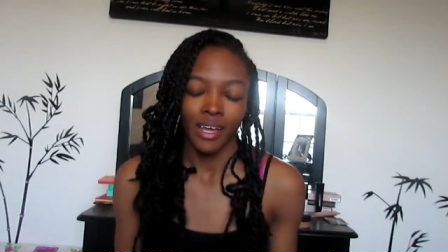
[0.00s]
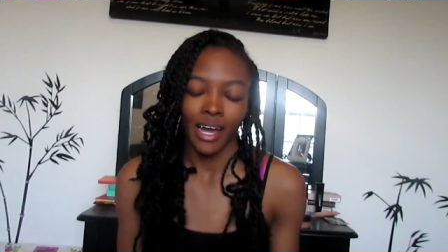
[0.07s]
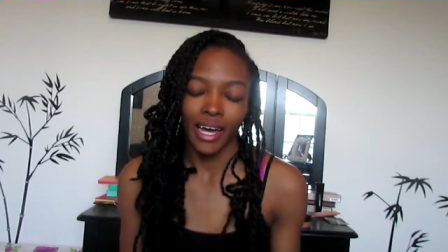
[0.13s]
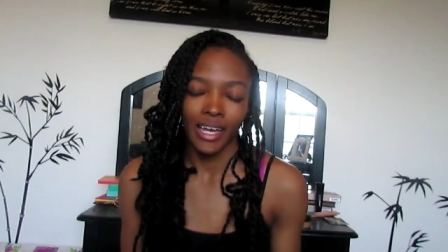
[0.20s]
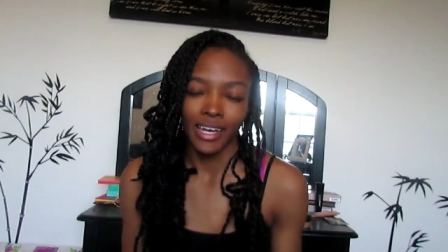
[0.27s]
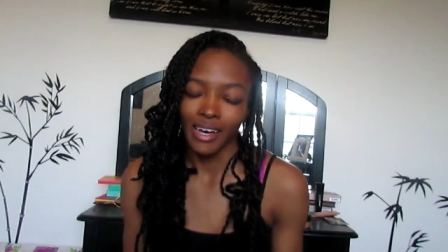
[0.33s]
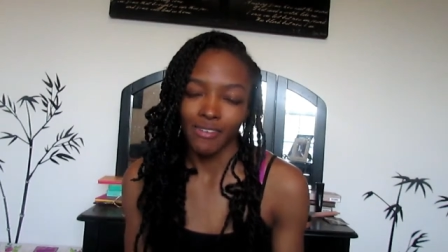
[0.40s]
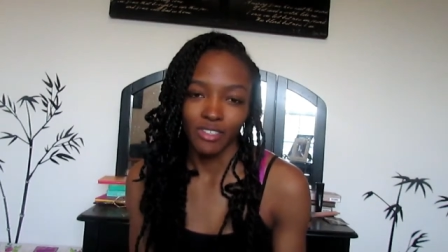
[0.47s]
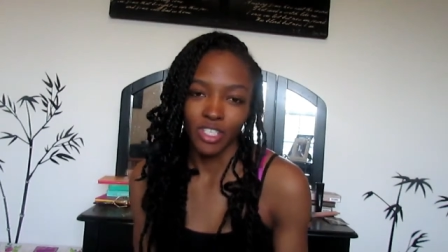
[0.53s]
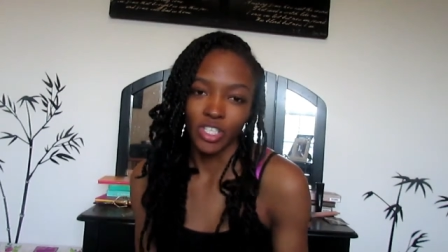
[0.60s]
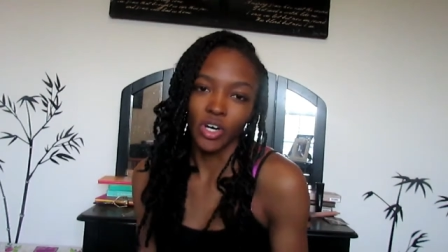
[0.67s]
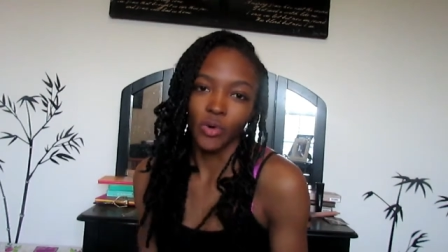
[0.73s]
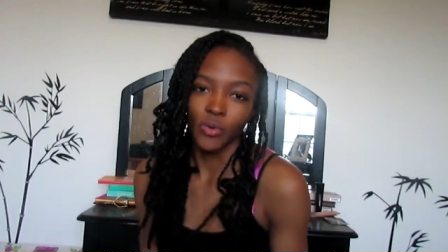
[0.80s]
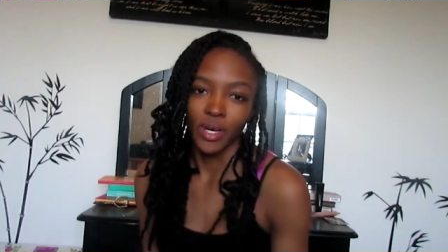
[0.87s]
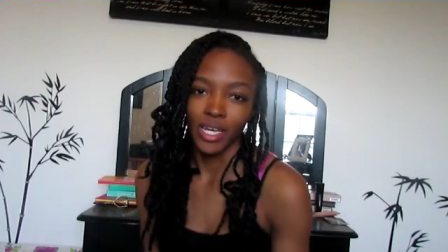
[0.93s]
I didn't have a
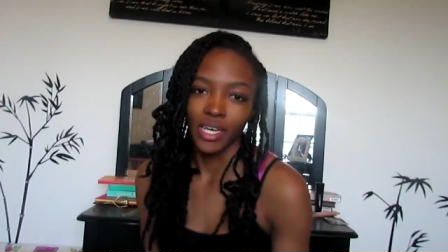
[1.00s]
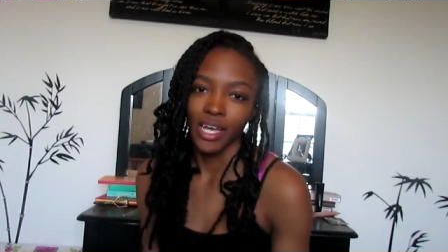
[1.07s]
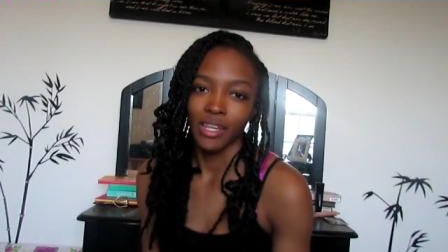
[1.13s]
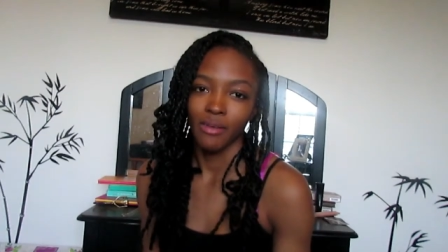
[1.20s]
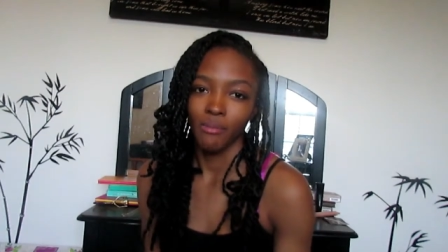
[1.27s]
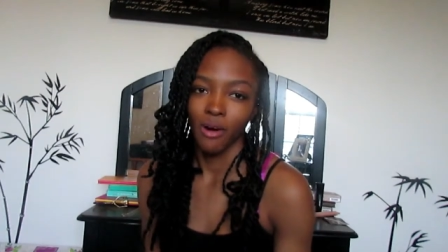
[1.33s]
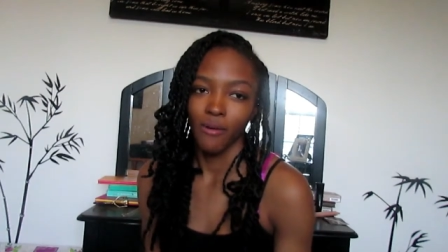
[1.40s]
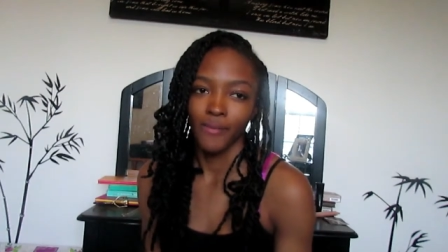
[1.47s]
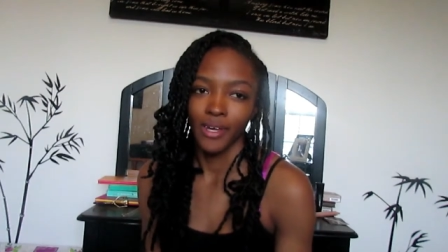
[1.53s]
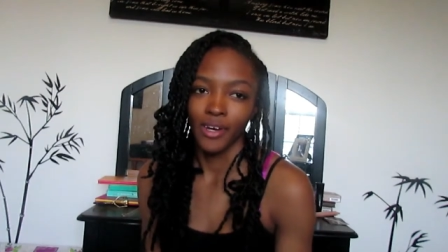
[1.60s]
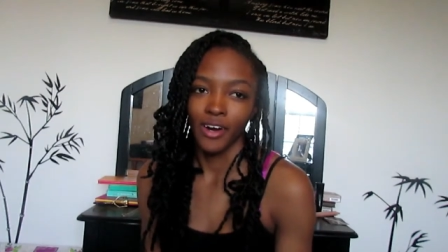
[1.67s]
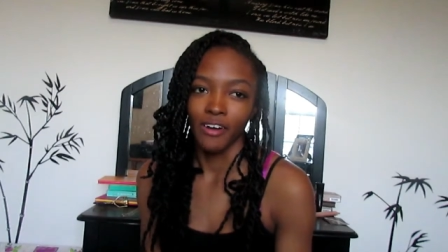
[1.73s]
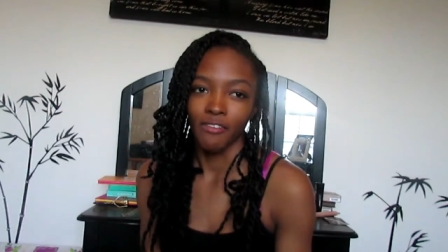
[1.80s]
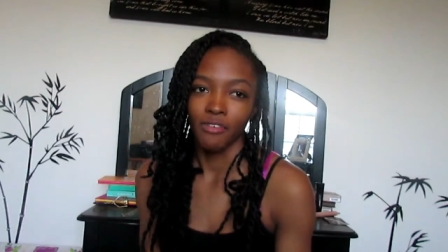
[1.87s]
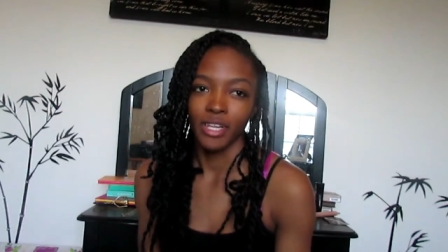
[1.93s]
sew-in at the moment,
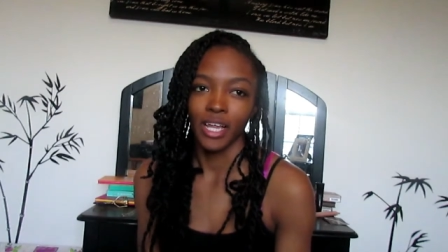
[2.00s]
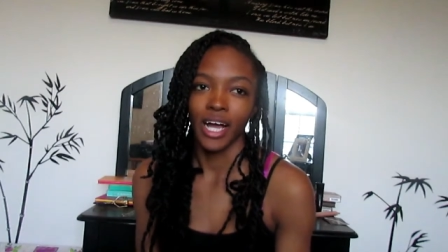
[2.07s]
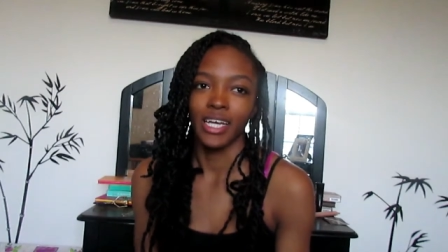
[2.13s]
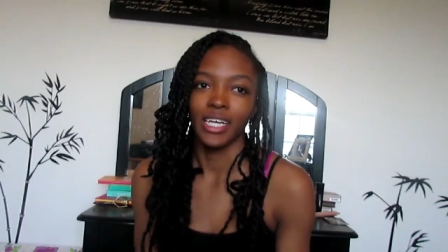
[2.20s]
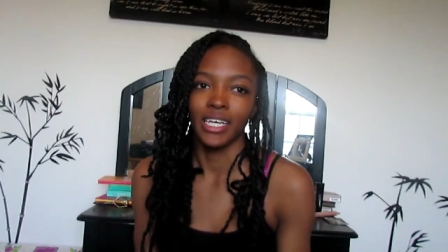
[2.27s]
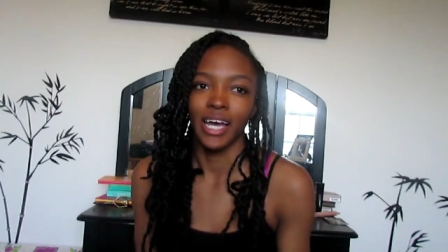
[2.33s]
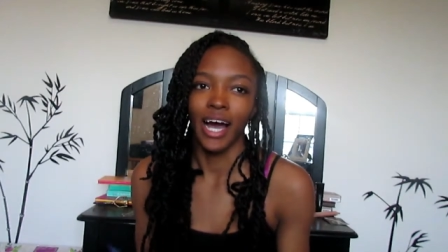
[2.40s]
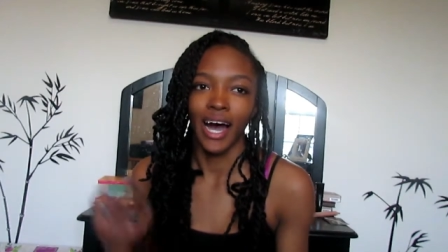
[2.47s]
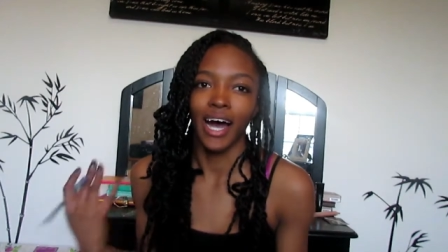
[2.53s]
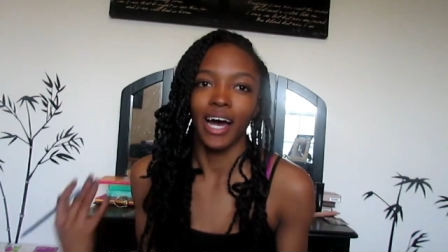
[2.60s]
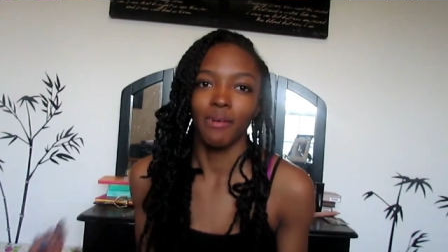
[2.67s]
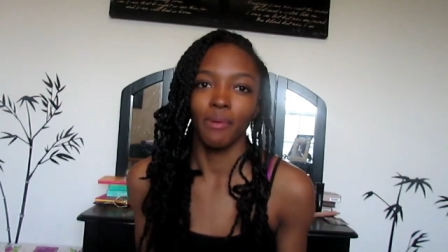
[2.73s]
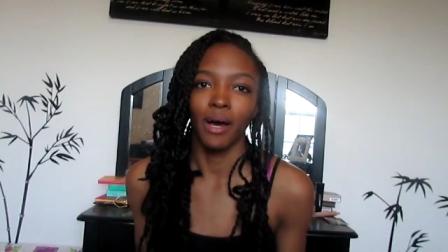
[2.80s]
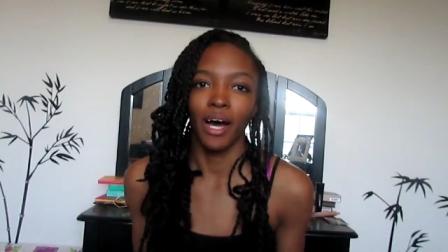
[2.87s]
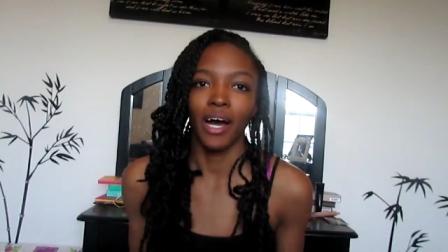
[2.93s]
or I felt like I need to
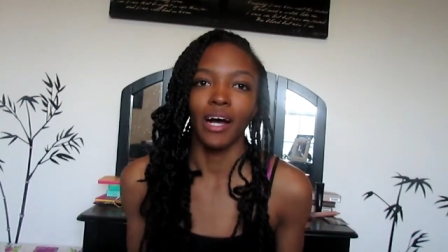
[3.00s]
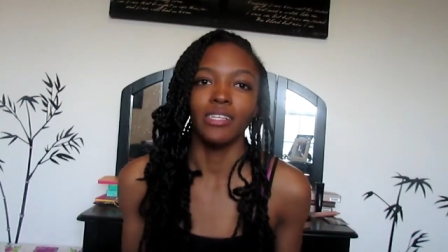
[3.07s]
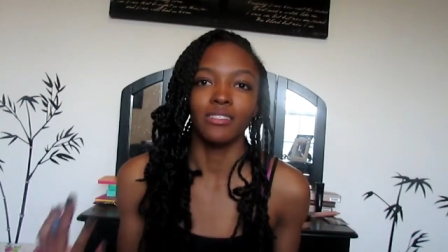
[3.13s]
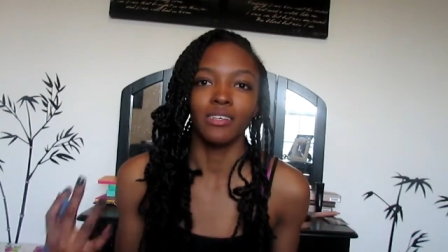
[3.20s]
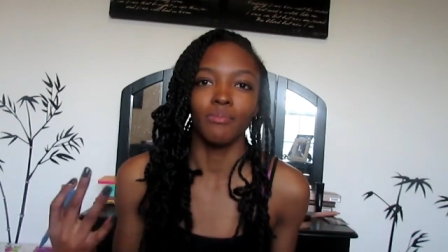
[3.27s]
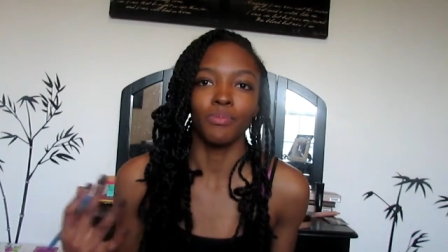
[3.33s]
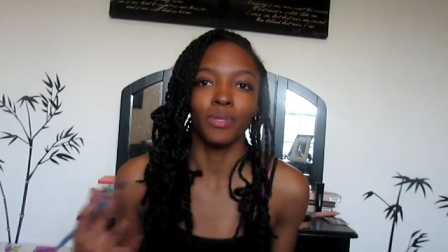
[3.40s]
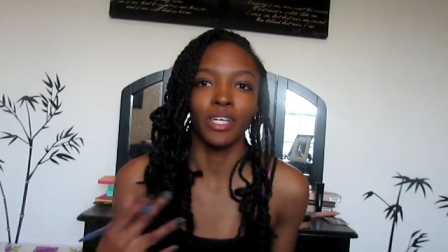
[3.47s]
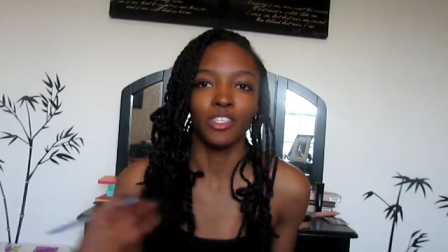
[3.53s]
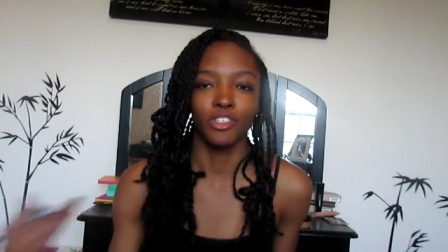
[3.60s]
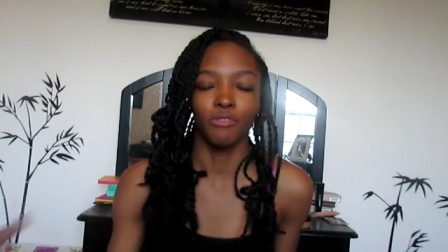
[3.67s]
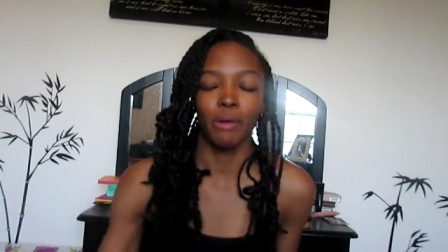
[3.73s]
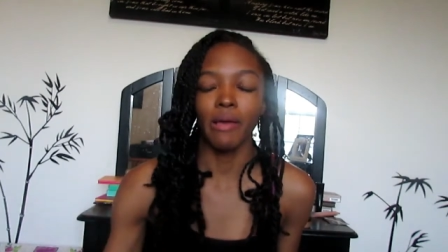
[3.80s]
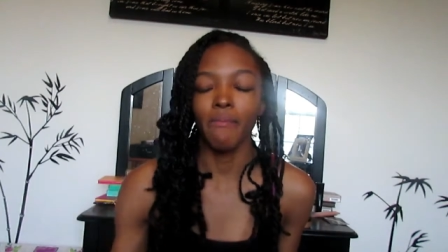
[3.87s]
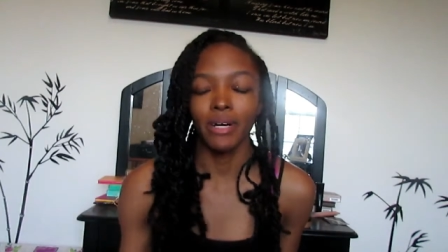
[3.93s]
hide behind something
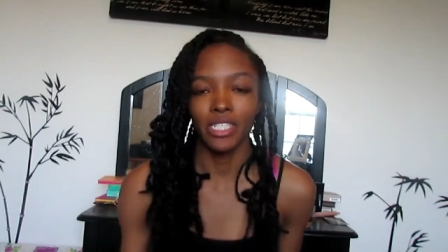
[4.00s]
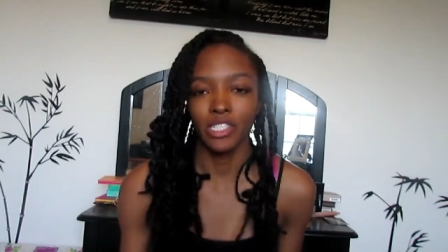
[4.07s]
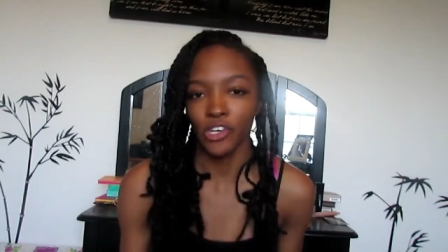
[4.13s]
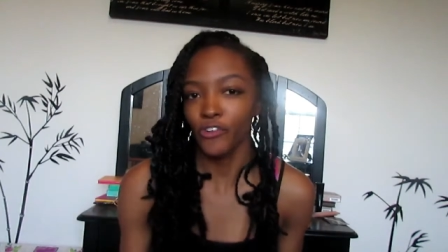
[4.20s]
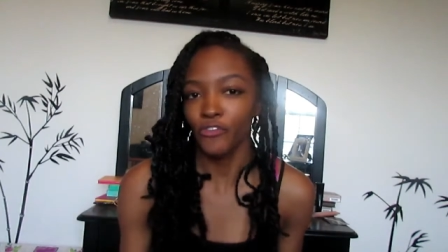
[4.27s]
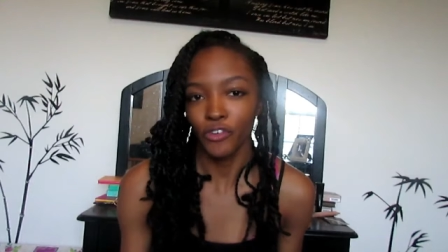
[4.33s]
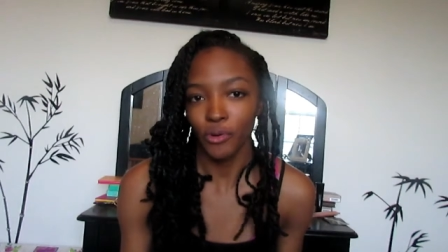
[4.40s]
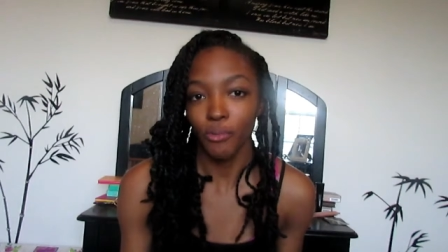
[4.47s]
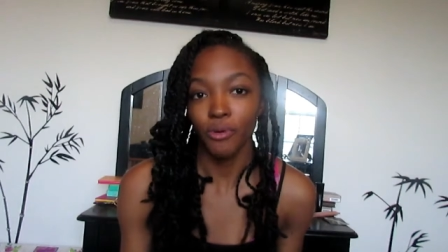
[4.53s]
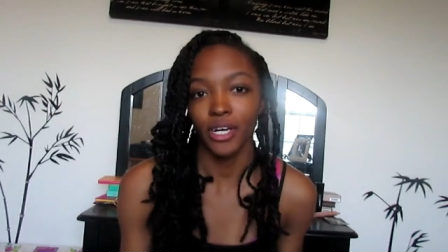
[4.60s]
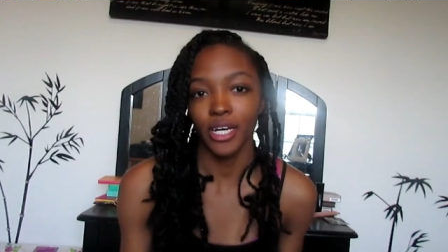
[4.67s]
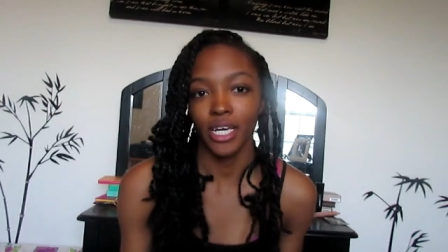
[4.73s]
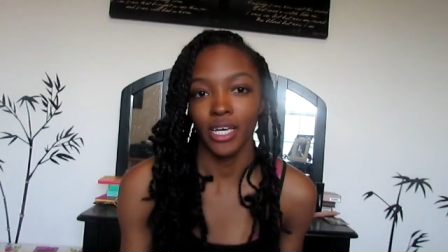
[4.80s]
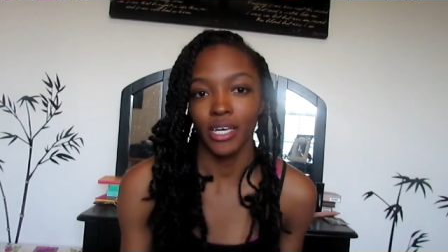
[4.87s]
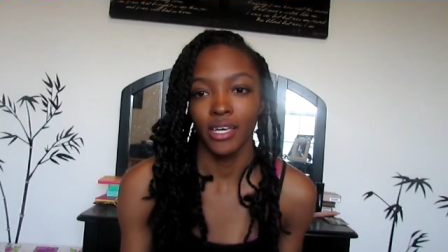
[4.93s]
to make myself feel
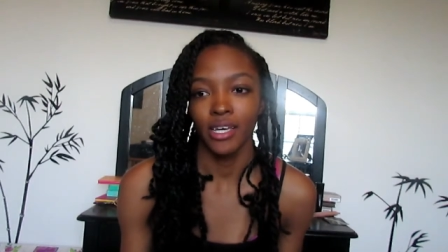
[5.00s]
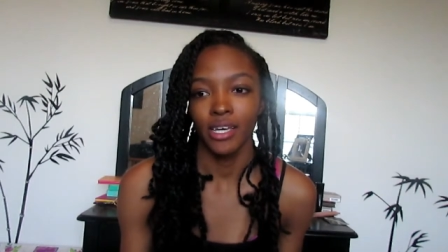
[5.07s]
pretty.